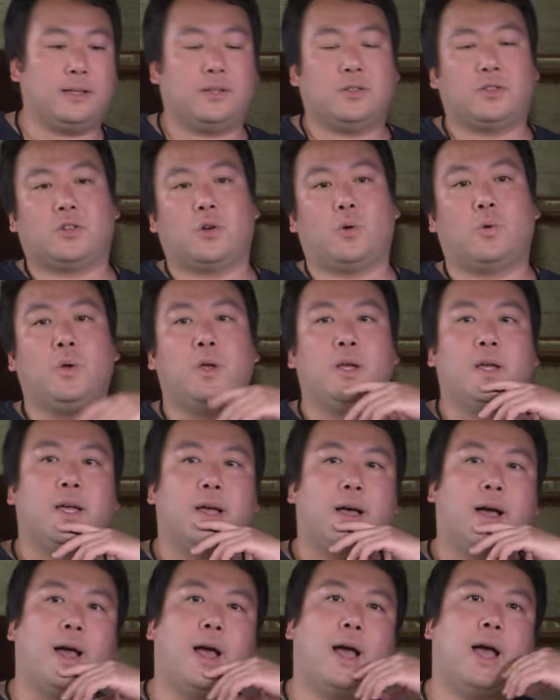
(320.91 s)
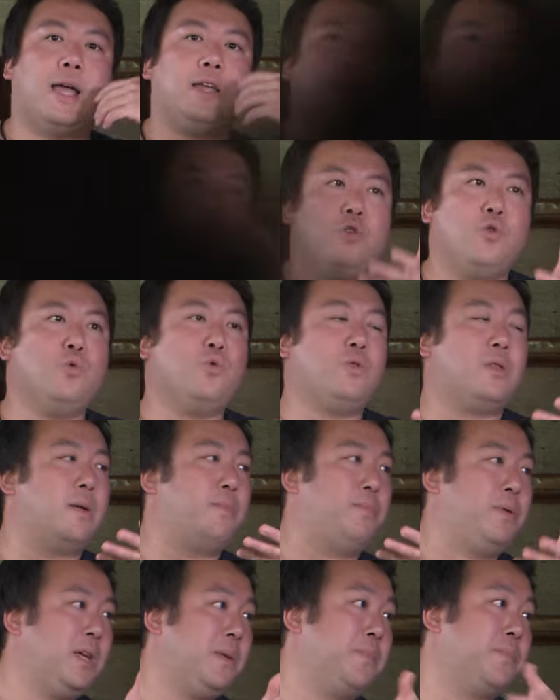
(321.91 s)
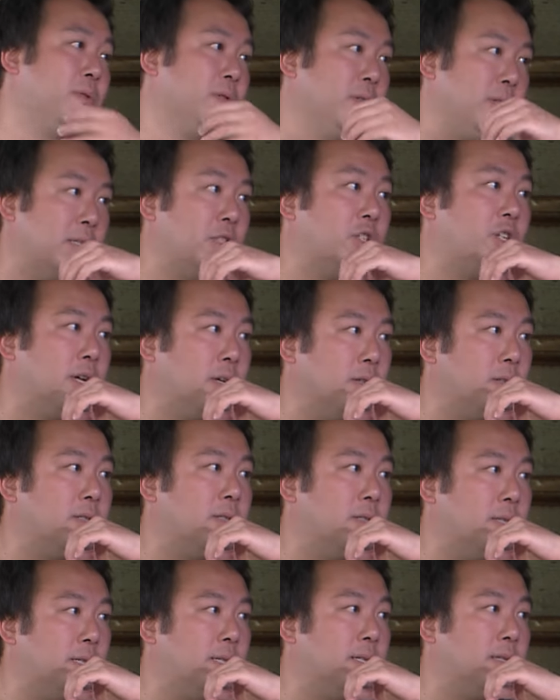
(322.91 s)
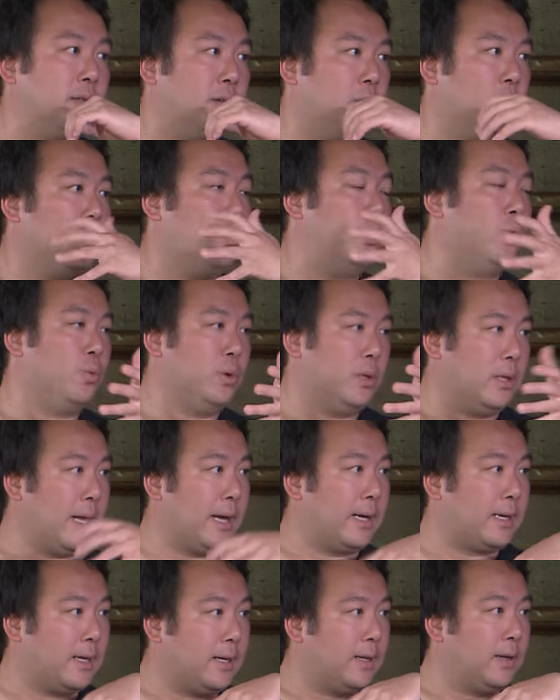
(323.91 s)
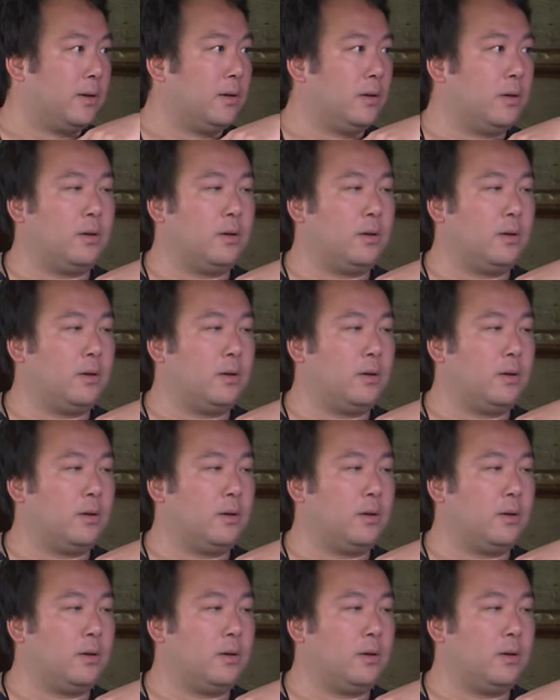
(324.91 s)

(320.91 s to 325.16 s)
And so I knew that people in Chelsea would like it,